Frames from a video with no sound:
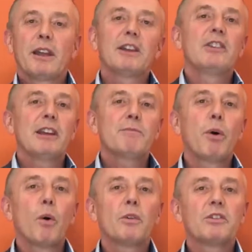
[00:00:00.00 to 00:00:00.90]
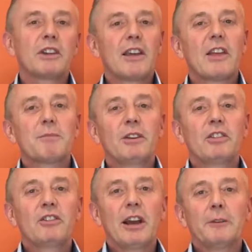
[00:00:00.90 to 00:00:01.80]
Is it important to get that
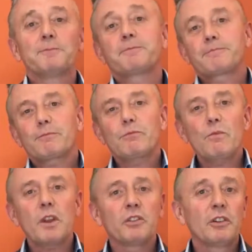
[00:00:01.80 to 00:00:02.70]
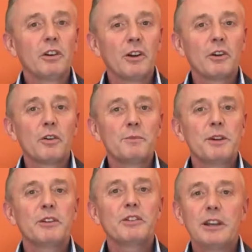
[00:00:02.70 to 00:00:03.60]
message out to your local
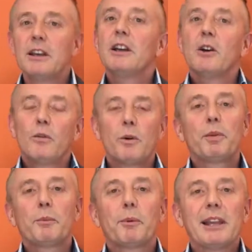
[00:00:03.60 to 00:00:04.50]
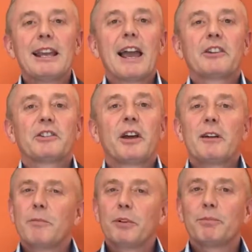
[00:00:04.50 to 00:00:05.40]
community? Well, probably yes
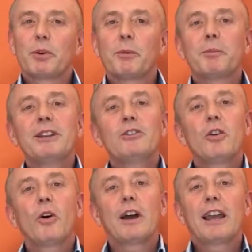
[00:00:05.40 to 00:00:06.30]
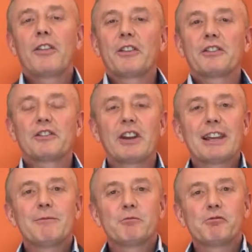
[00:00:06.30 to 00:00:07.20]
but probably not at the
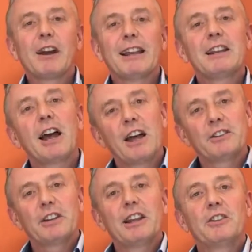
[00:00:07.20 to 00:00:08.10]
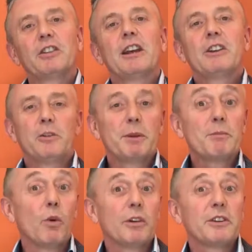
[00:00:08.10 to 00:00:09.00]
same rate as it is. You'll be
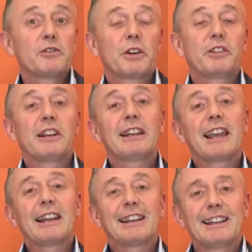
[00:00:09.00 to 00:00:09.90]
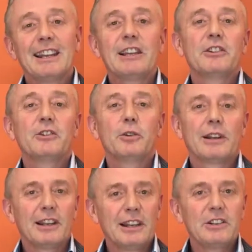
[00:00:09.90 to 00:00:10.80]
more interested in getting lead and
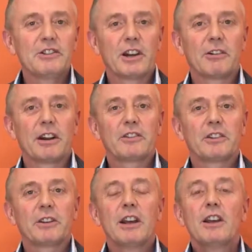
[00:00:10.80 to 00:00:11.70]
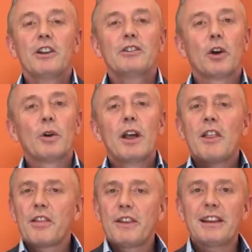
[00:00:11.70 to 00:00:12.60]
doing lead generation. So
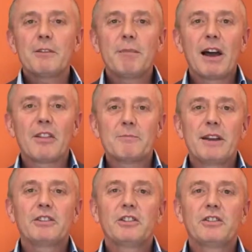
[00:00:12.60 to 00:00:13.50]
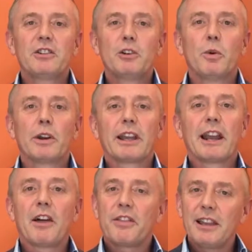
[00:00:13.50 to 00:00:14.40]
think about the message that you want to
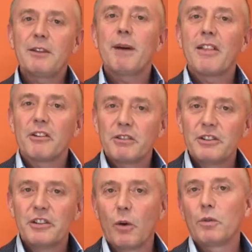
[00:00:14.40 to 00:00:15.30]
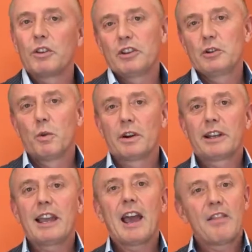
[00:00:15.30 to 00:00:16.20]
get out. Think about the result that you want
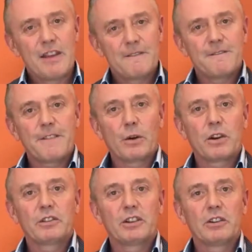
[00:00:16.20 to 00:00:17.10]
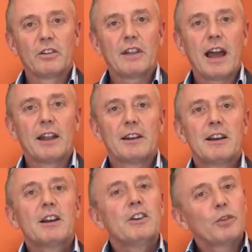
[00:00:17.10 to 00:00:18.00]
to get and then focus in on that.
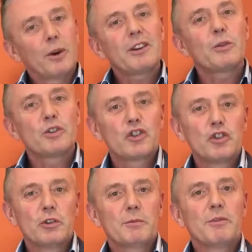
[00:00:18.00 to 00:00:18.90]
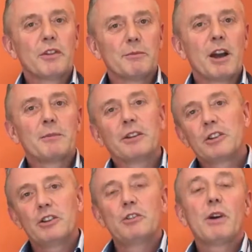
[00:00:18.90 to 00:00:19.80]
So I'm going to assume for the moment
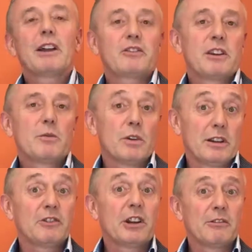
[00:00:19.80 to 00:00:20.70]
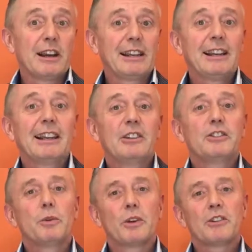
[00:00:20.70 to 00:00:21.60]
that you actually want to generate
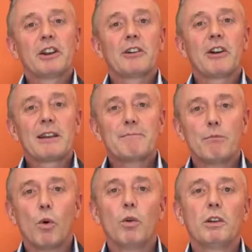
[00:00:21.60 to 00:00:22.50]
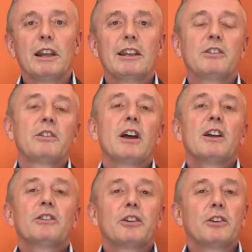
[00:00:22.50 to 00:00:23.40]
leads. You want to generate more leads
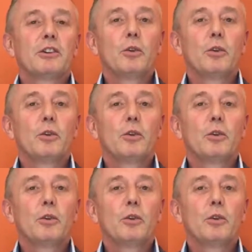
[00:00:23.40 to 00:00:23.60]
so that